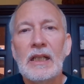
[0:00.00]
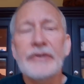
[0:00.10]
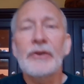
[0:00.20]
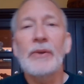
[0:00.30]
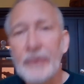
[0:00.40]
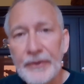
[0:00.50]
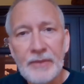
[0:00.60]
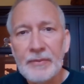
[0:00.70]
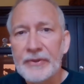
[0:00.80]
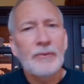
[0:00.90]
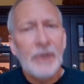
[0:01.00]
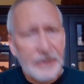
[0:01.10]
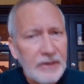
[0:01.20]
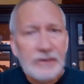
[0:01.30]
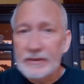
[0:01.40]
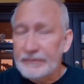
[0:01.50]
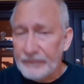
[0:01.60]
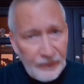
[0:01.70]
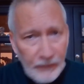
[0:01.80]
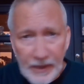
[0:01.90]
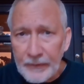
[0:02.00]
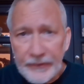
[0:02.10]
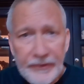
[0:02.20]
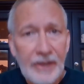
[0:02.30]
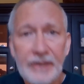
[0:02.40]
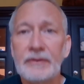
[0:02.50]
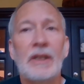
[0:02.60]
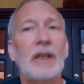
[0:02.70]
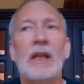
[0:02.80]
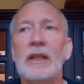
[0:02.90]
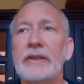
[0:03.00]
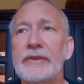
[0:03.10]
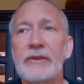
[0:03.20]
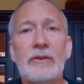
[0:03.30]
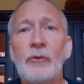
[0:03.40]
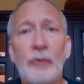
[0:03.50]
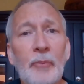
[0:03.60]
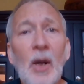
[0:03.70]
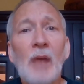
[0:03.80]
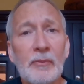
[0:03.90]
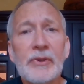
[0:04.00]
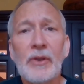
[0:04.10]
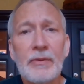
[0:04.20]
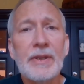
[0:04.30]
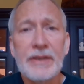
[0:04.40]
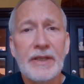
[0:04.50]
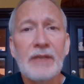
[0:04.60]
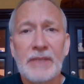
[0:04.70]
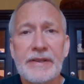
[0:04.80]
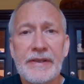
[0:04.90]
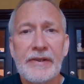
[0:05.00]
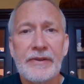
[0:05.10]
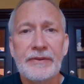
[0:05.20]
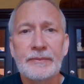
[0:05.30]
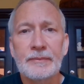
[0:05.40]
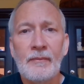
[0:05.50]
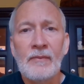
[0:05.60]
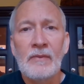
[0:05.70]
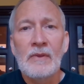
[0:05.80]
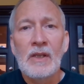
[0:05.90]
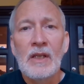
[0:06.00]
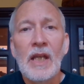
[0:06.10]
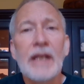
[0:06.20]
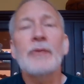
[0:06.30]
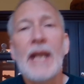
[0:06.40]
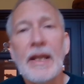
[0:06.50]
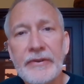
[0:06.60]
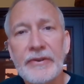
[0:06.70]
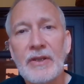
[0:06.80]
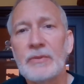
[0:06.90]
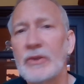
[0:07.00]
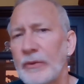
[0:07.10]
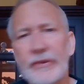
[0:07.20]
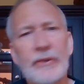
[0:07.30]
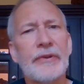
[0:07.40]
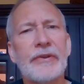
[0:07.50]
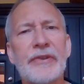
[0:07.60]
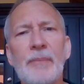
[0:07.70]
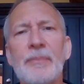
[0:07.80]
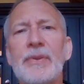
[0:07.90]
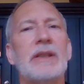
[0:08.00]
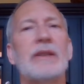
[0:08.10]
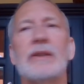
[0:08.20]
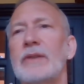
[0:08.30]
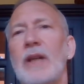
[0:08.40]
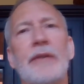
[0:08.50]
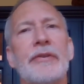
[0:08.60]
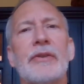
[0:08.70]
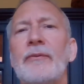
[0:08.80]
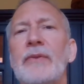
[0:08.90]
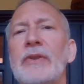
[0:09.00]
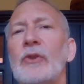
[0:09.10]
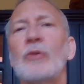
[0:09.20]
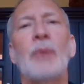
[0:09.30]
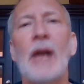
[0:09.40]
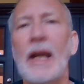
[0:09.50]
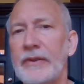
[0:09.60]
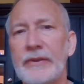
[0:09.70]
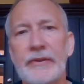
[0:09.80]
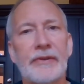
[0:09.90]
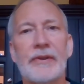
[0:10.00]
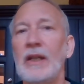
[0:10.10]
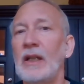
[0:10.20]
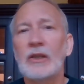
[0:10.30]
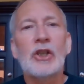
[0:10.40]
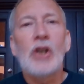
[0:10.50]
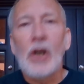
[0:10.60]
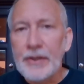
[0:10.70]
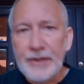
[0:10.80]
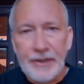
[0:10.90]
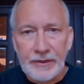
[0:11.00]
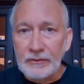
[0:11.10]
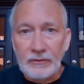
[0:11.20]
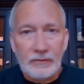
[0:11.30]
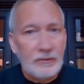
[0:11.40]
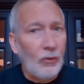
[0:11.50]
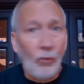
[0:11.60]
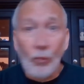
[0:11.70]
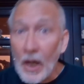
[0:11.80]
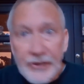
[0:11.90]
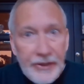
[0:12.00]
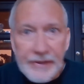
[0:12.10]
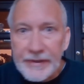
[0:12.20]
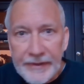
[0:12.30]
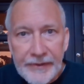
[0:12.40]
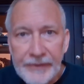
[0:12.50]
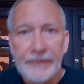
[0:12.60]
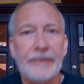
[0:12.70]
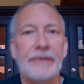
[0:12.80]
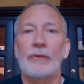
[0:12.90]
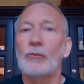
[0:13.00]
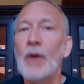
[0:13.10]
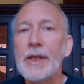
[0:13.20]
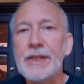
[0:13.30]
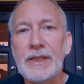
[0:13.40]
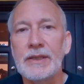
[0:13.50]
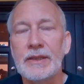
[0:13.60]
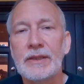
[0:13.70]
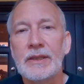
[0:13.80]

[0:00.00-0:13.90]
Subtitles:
And so I told them, I said, well, just what I was saying. You've probably already done meditation. And I would ask them, is there something in their lives, some physical practice, gardening, washing the dishes, running,